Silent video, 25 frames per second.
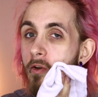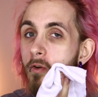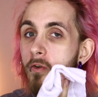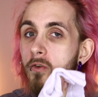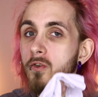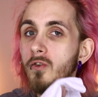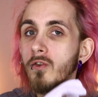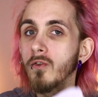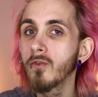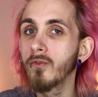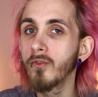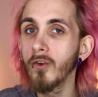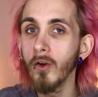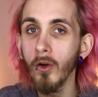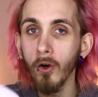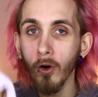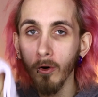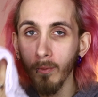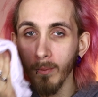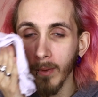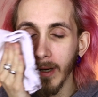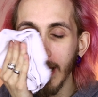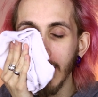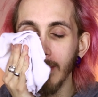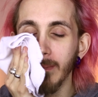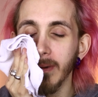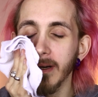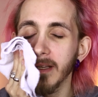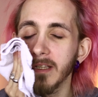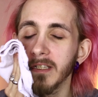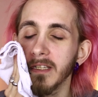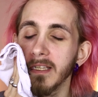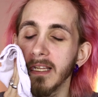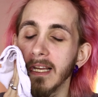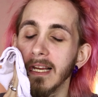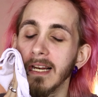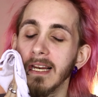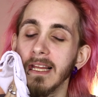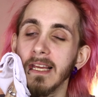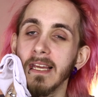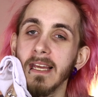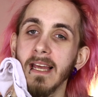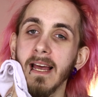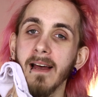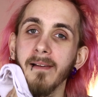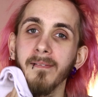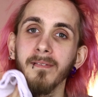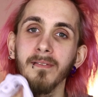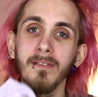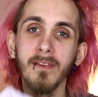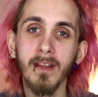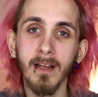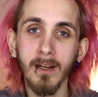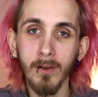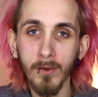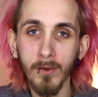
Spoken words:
Just firmly but still gentle,